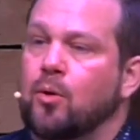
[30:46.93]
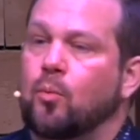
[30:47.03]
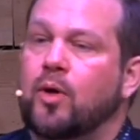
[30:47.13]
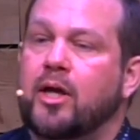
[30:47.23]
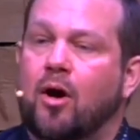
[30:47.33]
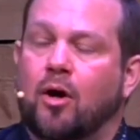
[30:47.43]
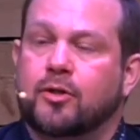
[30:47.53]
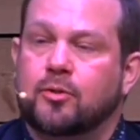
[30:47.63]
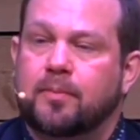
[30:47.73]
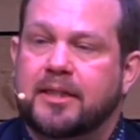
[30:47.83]
we are
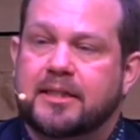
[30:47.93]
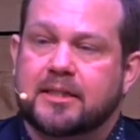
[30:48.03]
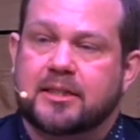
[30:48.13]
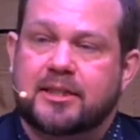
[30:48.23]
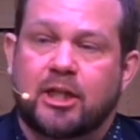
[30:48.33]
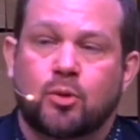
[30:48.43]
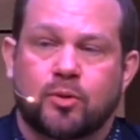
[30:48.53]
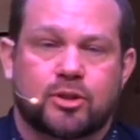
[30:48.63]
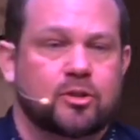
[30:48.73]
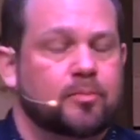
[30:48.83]
to be
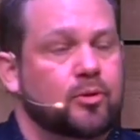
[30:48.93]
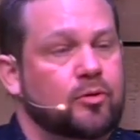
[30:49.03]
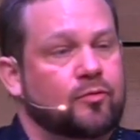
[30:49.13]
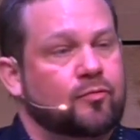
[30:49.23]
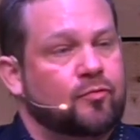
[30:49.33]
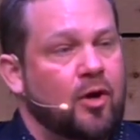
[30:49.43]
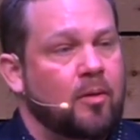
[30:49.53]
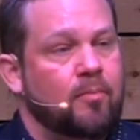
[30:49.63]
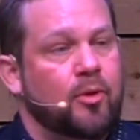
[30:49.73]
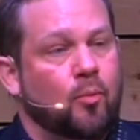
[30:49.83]
distinguishable
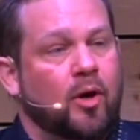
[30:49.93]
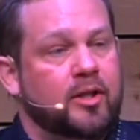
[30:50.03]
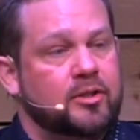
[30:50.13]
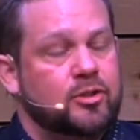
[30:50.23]
from the ones